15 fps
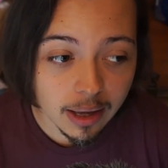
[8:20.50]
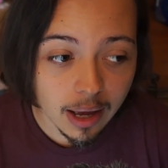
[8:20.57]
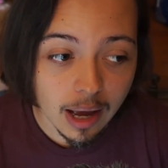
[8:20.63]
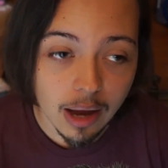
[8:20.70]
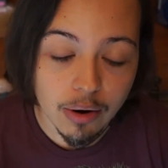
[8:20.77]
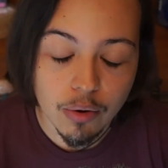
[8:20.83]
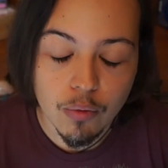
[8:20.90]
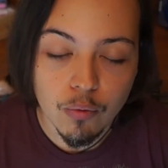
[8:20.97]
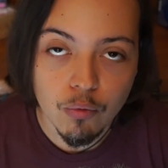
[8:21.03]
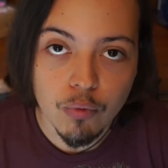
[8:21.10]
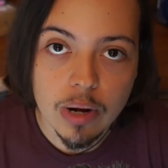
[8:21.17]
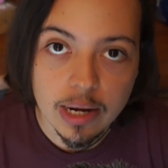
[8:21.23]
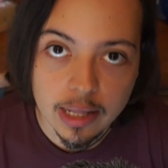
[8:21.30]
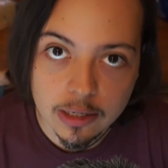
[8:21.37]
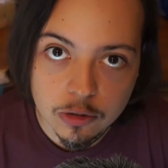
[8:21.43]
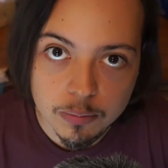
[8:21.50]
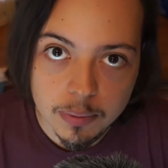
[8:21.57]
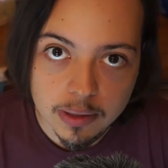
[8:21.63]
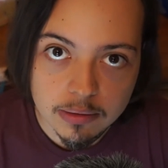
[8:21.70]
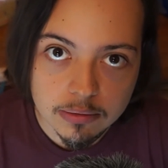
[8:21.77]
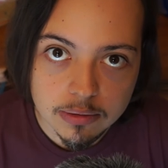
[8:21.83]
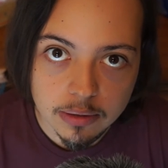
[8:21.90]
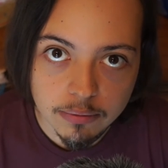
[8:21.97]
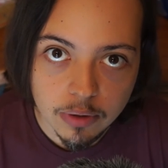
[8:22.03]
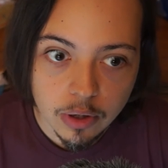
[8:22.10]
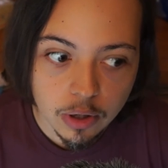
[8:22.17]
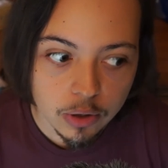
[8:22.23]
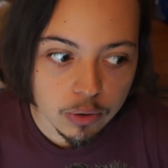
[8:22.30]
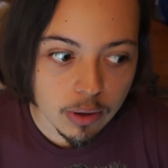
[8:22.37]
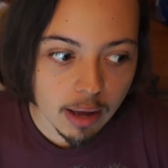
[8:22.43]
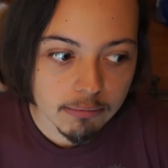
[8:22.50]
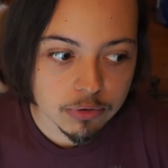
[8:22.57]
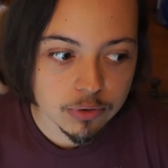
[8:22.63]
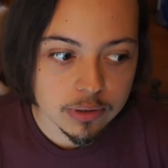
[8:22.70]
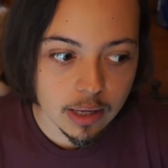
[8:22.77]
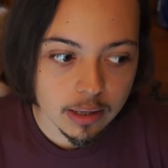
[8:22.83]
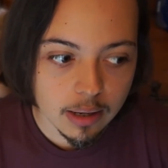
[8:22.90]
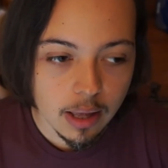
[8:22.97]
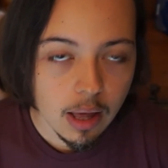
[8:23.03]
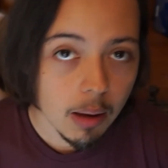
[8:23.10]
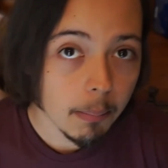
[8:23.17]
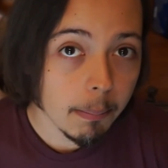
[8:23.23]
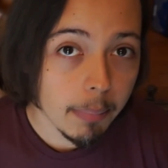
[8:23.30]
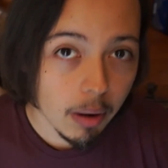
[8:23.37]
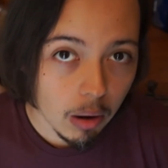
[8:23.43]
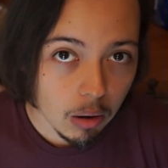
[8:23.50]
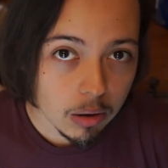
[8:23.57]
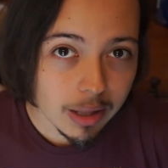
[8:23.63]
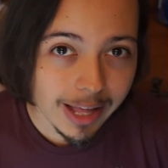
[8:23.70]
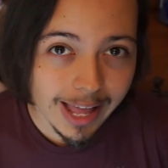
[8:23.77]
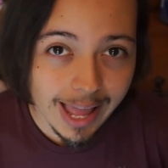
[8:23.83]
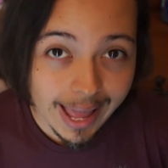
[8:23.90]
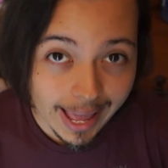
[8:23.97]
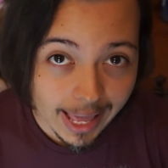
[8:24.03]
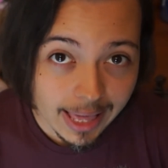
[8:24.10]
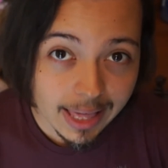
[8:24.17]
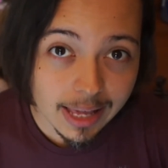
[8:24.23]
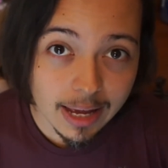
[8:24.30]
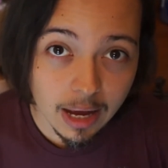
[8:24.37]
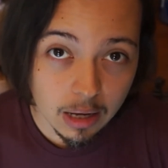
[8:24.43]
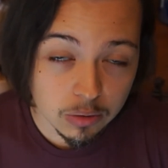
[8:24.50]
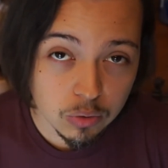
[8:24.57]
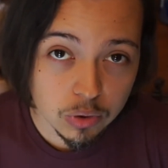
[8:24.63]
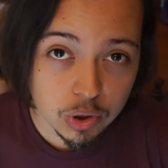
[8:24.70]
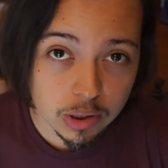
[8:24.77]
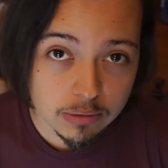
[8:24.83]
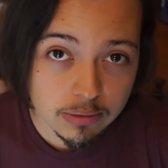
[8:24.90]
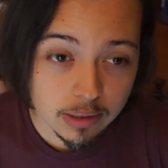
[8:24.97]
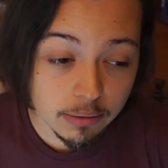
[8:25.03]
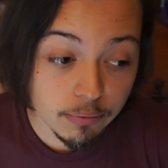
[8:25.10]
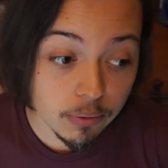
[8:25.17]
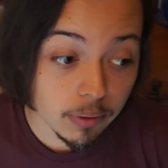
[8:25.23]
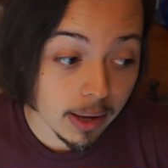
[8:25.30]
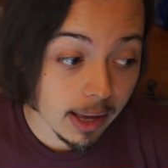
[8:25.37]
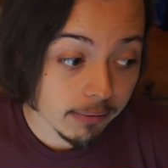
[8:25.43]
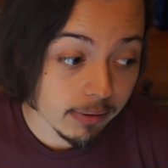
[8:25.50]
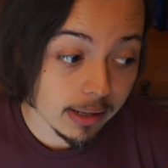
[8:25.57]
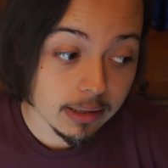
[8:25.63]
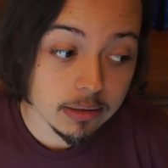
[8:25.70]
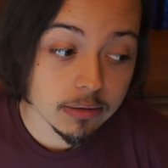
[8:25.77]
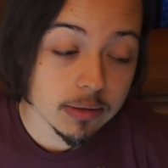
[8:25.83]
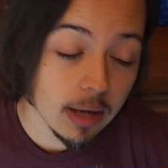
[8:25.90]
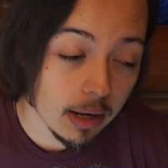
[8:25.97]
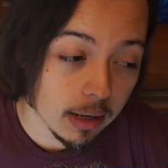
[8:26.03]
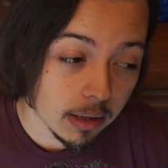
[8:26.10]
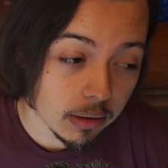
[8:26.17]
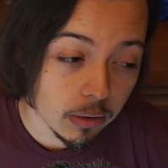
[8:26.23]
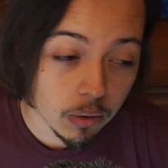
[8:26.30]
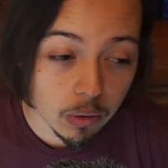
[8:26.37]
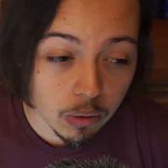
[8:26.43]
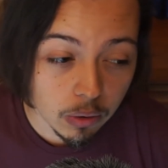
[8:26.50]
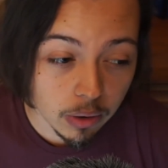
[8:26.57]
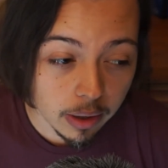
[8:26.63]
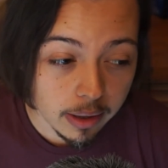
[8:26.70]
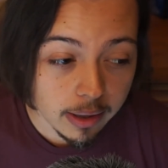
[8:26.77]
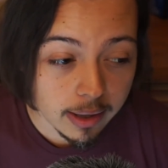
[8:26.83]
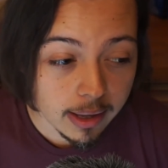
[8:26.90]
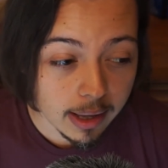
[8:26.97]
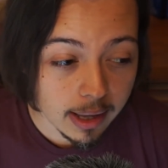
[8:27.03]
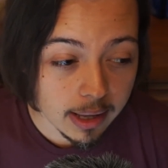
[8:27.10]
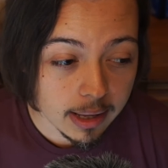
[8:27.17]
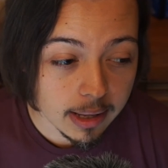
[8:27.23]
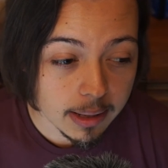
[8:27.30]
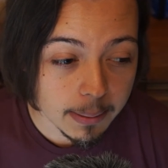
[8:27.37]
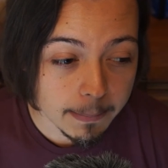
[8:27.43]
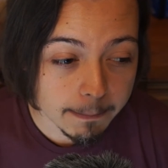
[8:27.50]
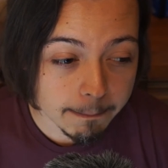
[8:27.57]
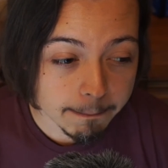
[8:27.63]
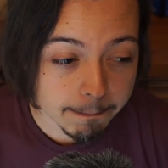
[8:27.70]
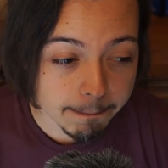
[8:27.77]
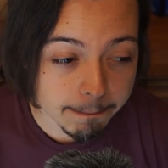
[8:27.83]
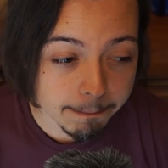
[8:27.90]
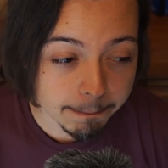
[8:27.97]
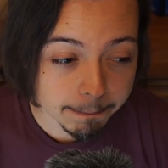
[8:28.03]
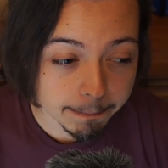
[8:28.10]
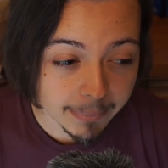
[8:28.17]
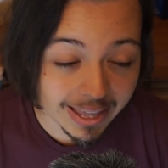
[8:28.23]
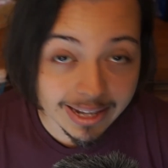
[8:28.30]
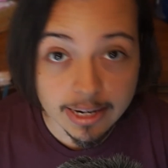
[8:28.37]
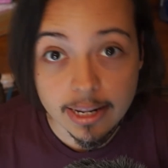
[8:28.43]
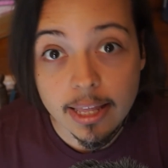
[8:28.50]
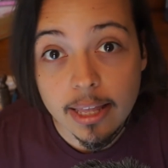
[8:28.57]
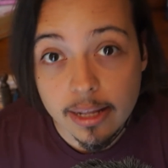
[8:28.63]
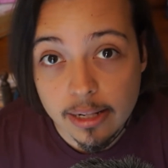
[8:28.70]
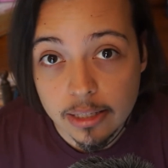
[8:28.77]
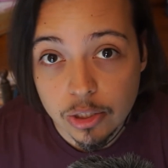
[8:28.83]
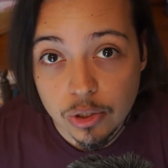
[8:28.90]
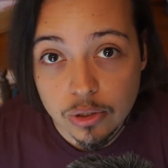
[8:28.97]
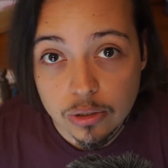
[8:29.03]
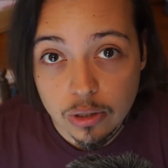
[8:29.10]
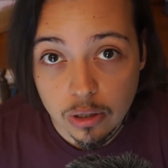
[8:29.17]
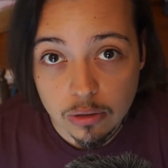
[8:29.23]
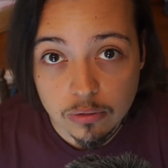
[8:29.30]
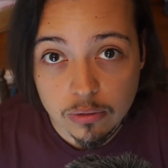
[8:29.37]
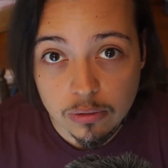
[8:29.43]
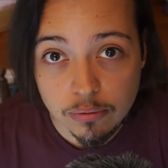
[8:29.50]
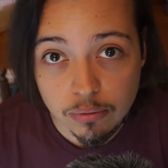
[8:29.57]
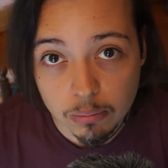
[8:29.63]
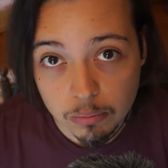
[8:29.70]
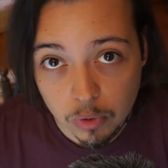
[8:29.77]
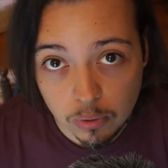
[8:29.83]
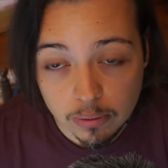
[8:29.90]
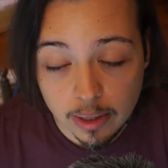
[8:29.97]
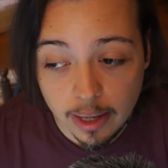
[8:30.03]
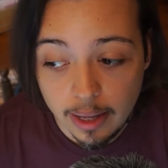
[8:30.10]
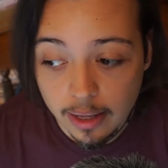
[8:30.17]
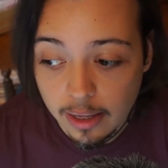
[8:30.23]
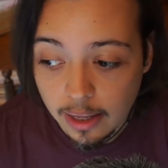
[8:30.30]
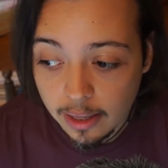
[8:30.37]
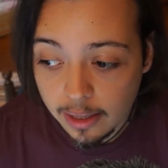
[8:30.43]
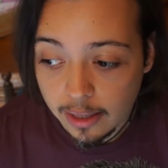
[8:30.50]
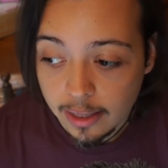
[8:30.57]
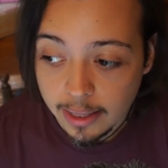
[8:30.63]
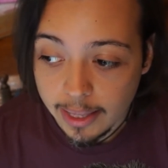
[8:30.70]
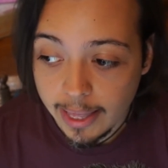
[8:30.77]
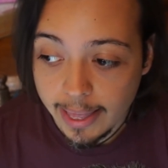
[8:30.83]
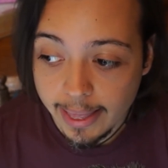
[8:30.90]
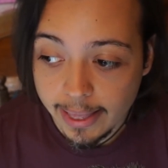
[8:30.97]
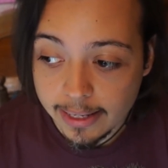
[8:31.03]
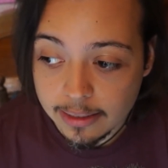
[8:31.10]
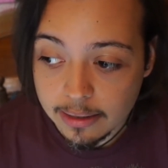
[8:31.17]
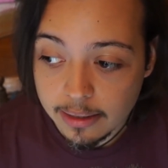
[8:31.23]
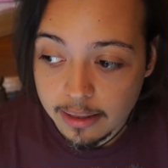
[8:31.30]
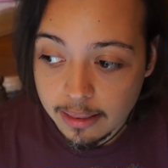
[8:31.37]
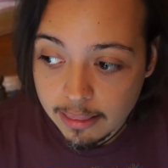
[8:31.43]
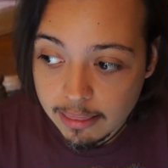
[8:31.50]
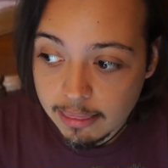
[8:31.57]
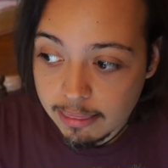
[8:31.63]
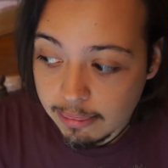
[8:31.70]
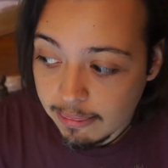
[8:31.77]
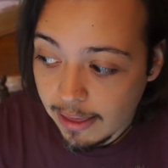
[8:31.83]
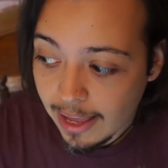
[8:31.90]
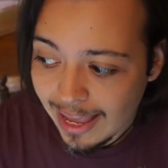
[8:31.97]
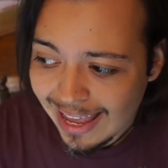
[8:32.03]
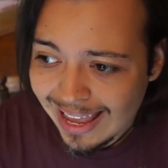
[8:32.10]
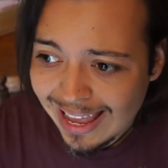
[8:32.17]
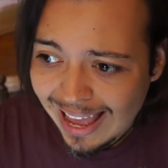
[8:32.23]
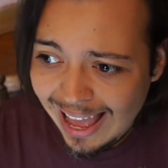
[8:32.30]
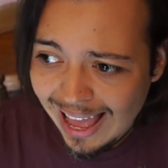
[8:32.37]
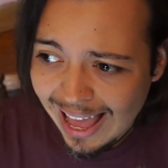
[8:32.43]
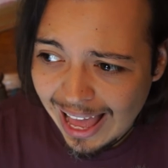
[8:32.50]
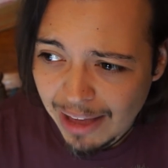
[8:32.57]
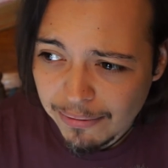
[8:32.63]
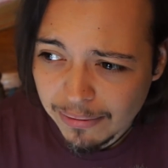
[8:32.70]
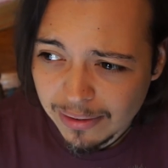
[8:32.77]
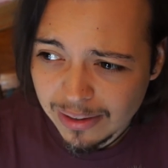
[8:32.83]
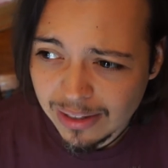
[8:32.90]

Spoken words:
are really expensive. You have to get PAL A cartridges if you have an Italian or an English console from UK, and they have